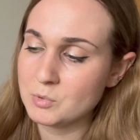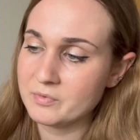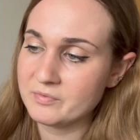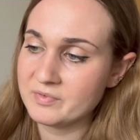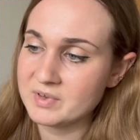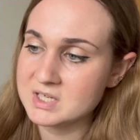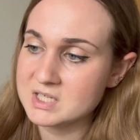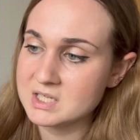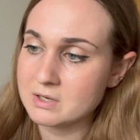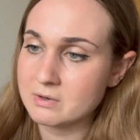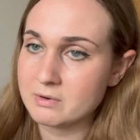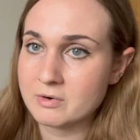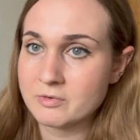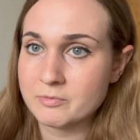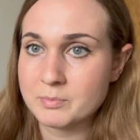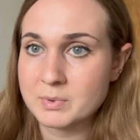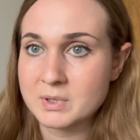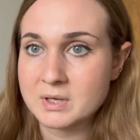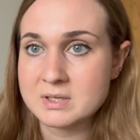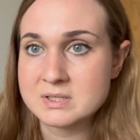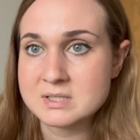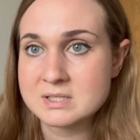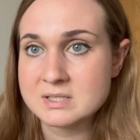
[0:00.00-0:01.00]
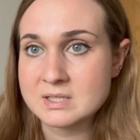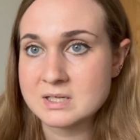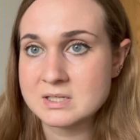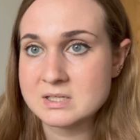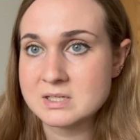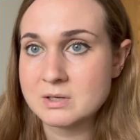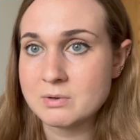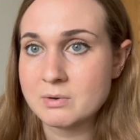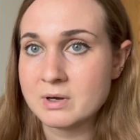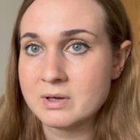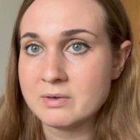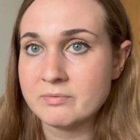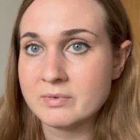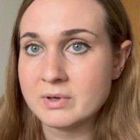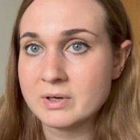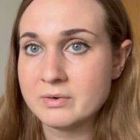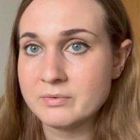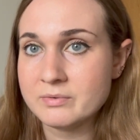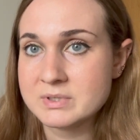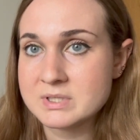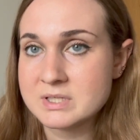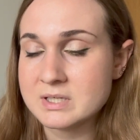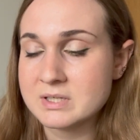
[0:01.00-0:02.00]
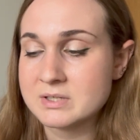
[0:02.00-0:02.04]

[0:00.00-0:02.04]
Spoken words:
video of because it's actually quite velvety.